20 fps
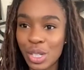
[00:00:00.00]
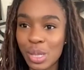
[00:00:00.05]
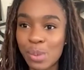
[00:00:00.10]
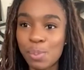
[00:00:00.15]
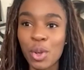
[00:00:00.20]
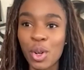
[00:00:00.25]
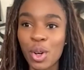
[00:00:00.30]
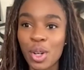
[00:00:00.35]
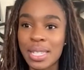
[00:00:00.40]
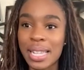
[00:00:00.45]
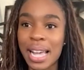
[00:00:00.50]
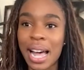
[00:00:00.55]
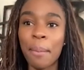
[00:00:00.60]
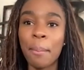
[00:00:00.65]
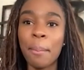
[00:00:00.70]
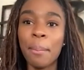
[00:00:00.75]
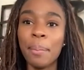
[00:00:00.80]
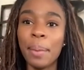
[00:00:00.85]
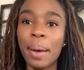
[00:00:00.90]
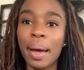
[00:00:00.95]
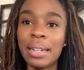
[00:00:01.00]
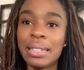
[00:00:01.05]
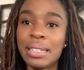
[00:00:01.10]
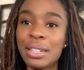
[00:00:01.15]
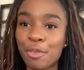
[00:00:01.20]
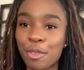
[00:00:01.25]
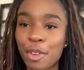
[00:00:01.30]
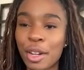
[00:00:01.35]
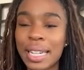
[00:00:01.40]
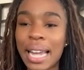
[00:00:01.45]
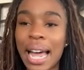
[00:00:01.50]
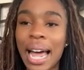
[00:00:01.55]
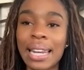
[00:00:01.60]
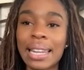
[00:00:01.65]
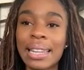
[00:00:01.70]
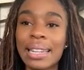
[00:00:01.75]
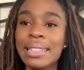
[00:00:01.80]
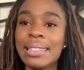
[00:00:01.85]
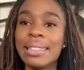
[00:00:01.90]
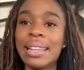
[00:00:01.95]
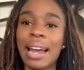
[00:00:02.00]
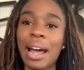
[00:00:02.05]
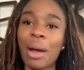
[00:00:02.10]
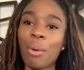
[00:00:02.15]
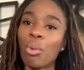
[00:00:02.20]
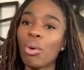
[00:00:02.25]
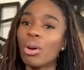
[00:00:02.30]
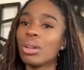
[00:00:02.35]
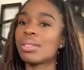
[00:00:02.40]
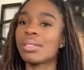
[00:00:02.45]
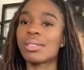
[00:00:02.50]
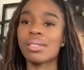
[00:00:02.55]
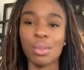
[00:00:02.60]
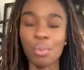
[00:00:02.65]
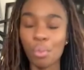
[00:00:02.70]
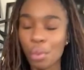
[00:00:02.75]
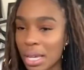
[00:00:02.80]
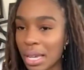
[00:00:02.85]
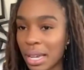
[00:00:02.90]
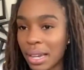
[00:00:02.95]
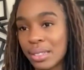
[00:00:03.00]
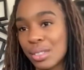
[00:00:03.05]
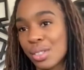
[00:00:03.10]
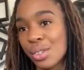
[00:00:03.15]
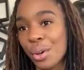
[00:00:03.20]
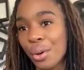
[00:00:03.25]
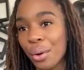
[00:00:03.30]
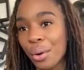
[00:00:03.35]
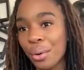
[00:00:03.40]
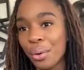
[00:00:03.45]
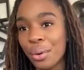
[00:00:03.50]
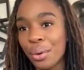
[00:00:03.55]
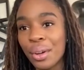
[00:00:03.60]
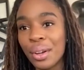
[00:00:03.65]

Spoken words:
because I'm a different athlete than I was 3 years ago.